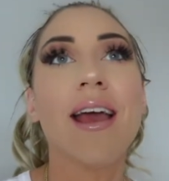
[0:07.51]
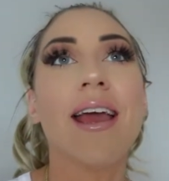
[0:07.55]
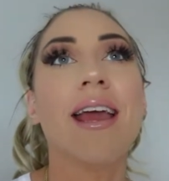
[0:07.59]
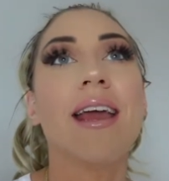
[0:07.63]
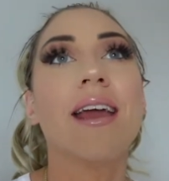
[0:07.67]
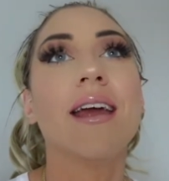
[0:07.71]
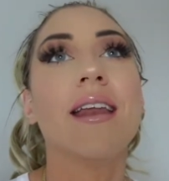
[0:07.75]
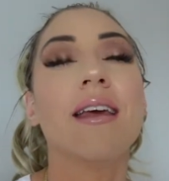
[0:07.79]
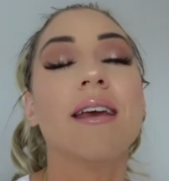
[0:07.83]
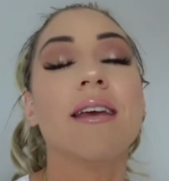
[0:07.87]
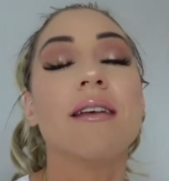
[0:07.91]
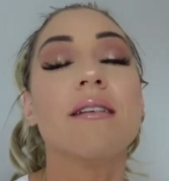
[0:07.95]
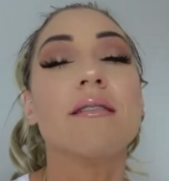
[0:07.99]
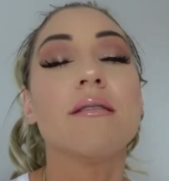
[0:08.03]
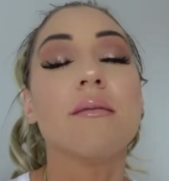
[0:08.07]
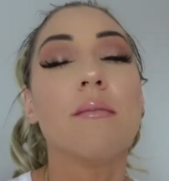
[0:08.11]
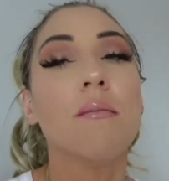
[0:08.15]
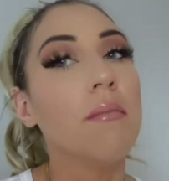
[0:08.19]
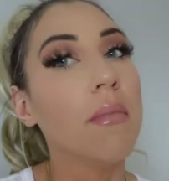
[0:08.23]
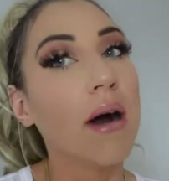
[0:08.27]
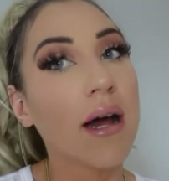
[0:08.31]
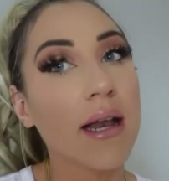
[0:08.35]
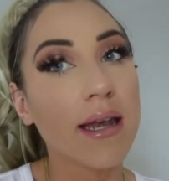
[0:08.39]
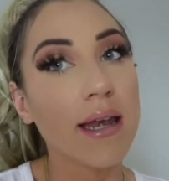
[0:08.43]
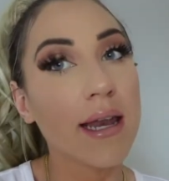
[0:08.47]
It is
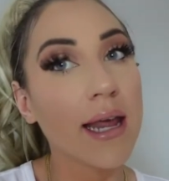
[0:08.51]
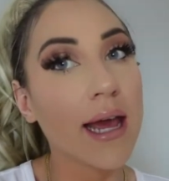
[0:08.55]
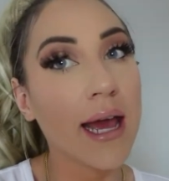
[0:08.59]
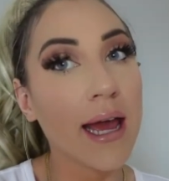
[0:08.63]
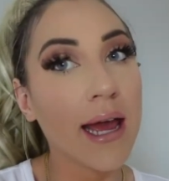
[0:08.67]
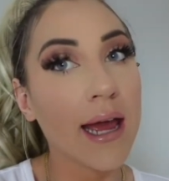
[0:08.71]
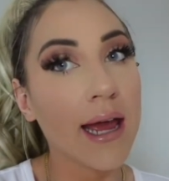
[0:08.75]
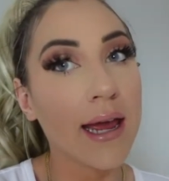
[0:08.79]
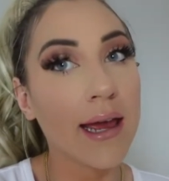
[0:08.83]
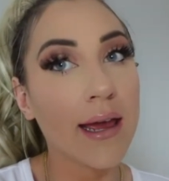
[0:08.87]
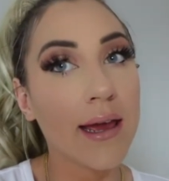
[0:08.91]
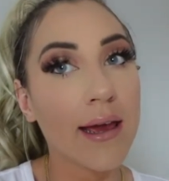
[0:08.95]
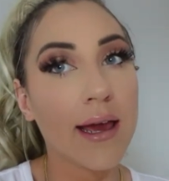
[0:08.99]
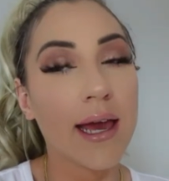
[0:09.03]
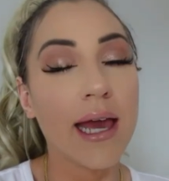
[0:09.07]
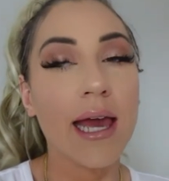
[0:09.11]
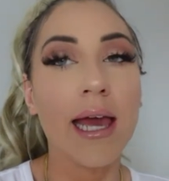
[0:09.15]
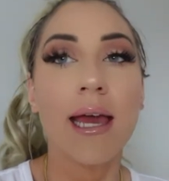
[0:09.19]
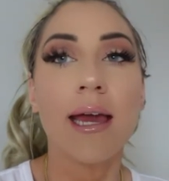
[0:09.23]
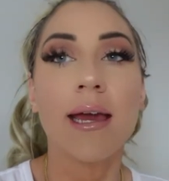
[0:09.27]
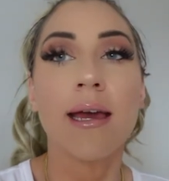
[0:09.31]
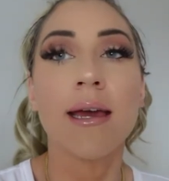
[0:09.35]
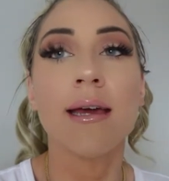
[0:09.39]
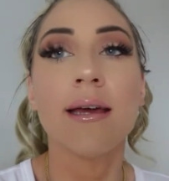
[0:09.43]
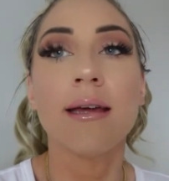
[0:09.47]
Monday
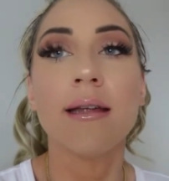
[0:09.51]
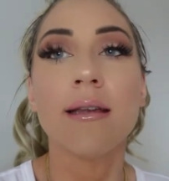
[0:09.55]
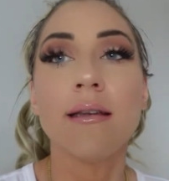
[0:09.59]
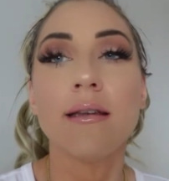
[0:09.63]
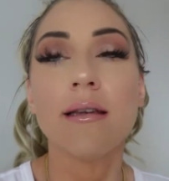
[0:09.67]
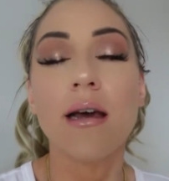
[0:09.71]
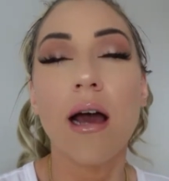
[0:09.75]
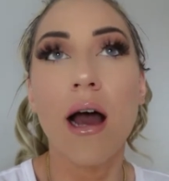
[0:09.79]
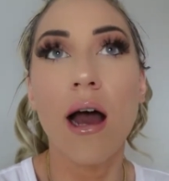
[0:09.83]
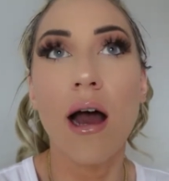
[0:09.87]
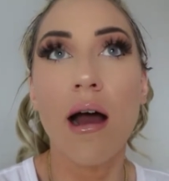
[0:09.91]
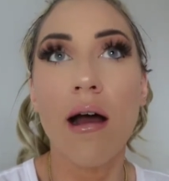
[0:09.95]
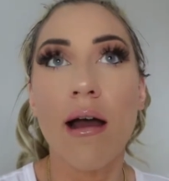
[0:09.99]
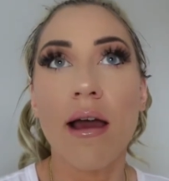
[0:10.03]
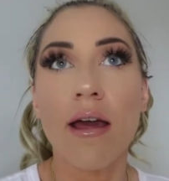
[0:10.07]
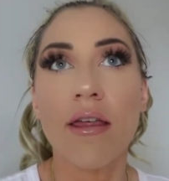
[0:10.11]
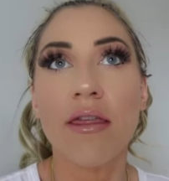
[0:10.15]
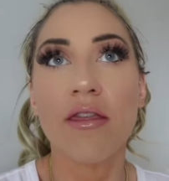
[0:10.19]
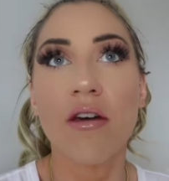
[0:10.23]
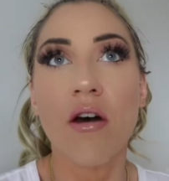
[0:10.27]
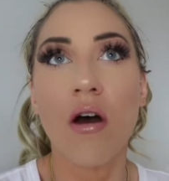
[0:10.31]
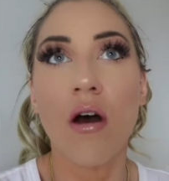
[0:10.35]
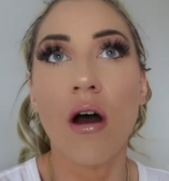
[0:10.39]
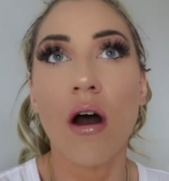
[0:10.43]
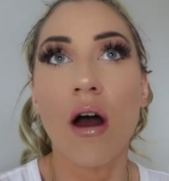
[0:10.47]
and I
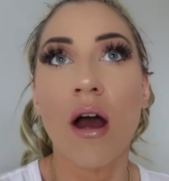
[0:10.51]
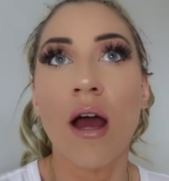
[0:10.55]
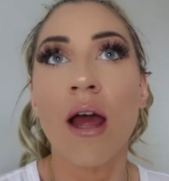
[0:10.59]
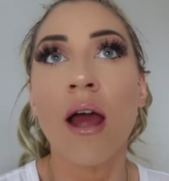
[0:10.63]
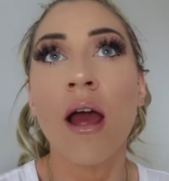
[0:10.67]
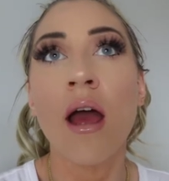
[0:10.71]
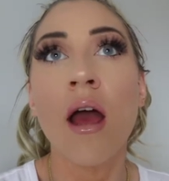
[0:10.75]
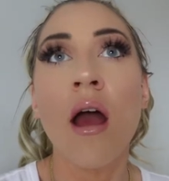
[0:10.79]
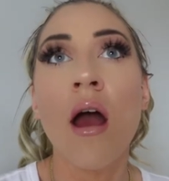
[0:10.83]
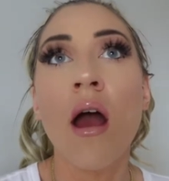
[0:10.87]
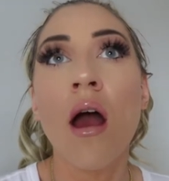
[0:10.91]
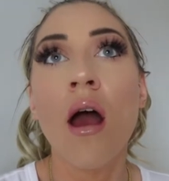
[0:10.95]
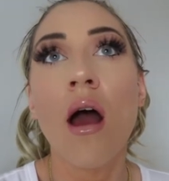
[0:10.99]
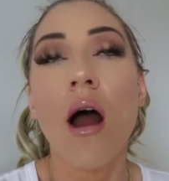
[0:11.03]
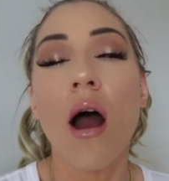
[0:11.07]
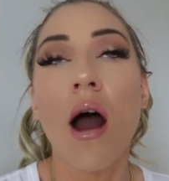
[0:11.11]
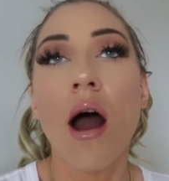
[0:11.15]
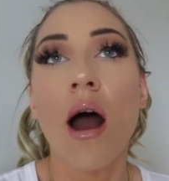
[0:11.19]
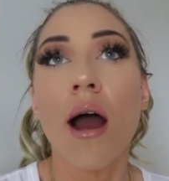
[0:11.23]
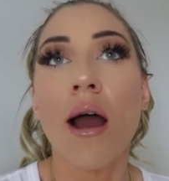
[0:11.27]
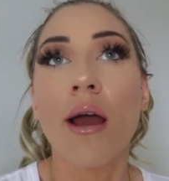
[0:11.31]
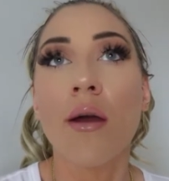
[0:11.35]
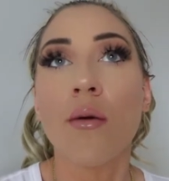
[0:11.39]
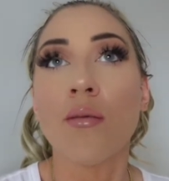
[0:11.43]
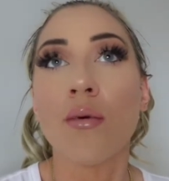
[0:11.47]
thought
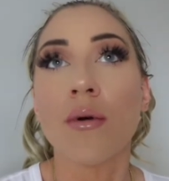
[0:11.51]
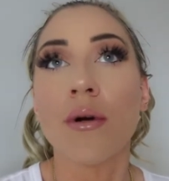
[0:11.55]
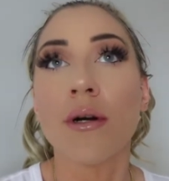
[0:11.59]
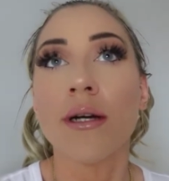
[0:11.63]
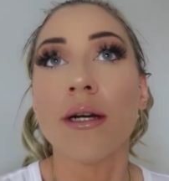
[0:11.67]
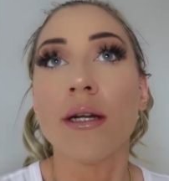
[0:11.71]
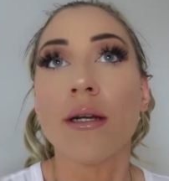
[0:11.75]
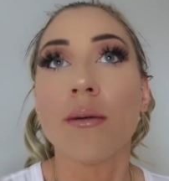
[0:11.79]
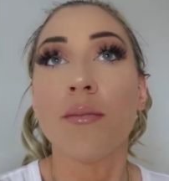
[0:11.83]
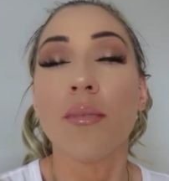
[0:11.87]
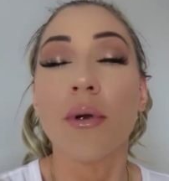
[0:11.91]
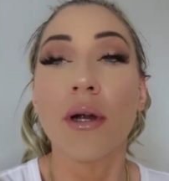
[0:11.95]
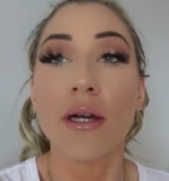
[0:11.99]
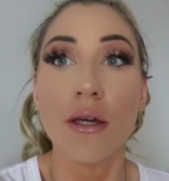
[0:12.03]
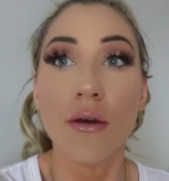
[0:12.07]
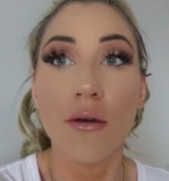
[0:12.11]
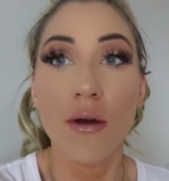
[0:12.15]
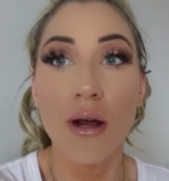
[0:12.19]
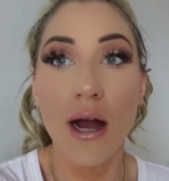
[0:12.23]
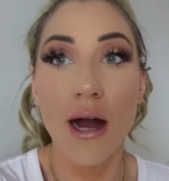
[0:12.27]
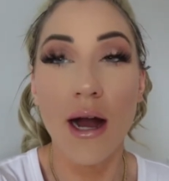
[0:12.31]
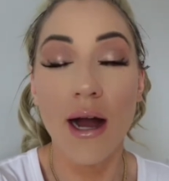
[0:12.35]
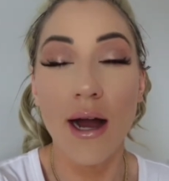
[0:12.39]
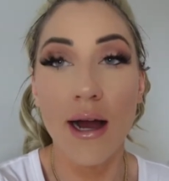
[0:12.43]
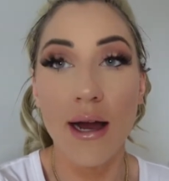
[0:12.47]
I would bring you
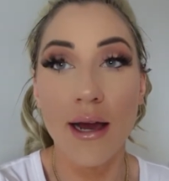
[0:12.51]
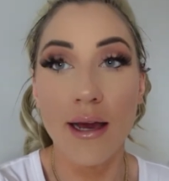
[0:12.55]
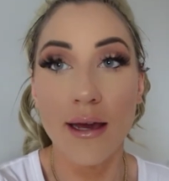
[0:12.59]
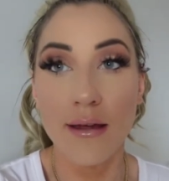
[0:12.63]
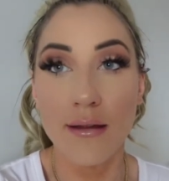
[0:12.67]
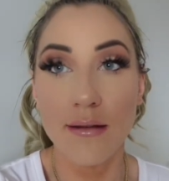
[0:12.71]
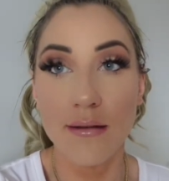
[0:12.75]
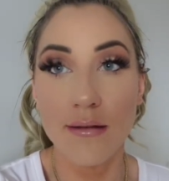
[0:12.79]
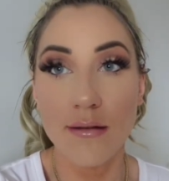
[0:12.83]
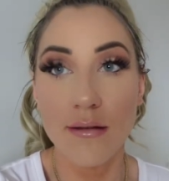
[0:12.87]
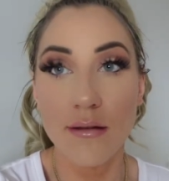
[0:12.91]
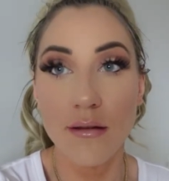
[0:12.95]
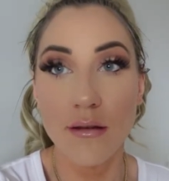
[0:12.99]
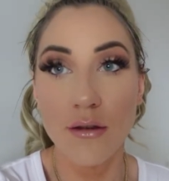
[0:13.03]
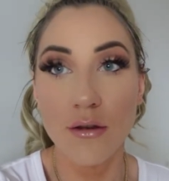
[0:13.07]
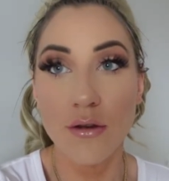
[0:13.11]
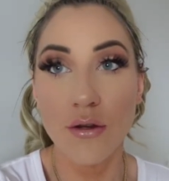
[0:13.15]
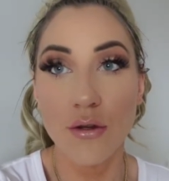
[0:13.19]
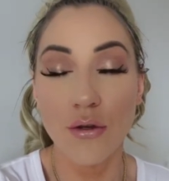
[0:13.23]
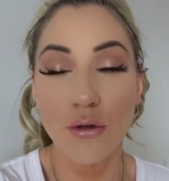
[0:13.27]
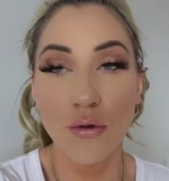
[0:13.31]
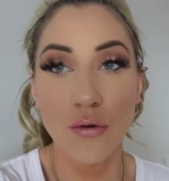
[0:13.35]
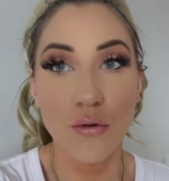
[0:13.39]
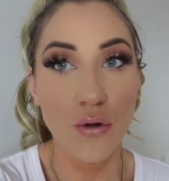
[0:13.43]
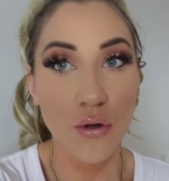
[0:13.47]
guys
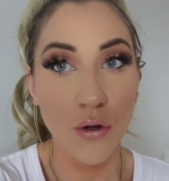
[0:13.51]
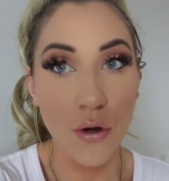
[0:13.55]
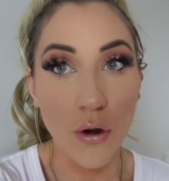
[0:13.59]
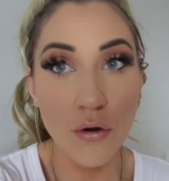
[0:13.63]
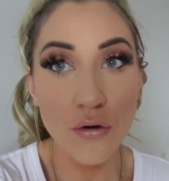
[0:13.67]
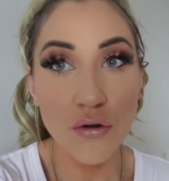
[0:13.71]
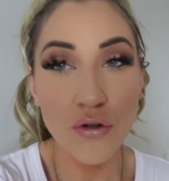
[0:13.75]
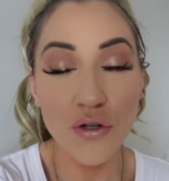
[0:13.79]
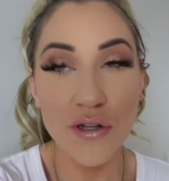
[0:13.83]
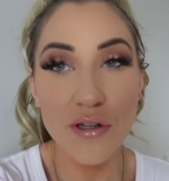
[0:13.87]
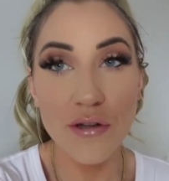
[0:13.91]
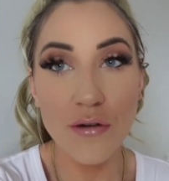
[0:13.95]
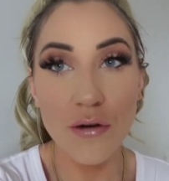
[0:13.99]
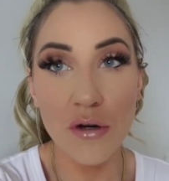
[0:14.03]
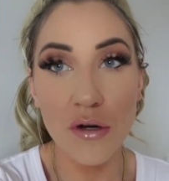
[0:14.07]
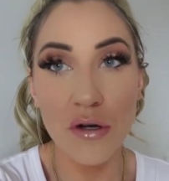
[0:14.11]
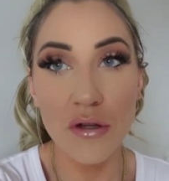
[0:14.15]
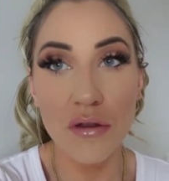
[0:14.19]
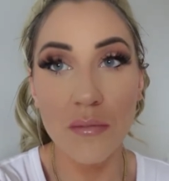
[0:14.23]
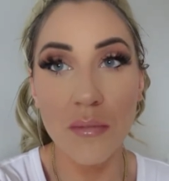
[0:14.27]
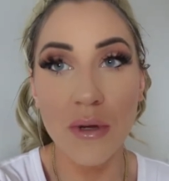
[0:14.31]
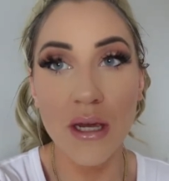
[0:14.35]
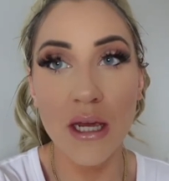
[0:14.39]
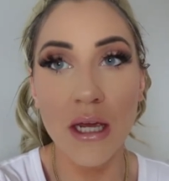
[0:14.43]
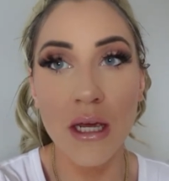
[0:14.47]
to the grocery store
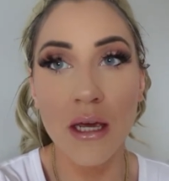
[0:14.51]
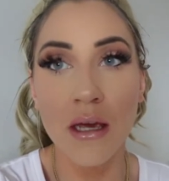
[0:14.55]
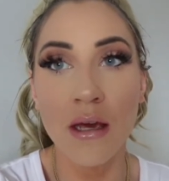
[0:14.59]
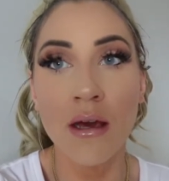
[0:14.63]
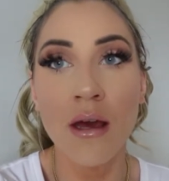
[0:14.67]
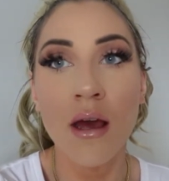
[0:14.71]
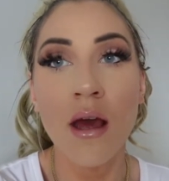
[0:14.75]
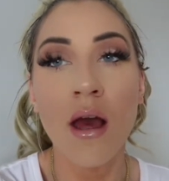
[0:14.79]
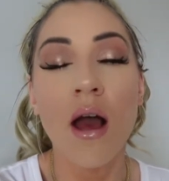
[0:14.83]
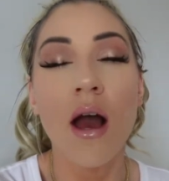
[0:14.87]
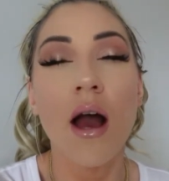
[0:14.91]
with me.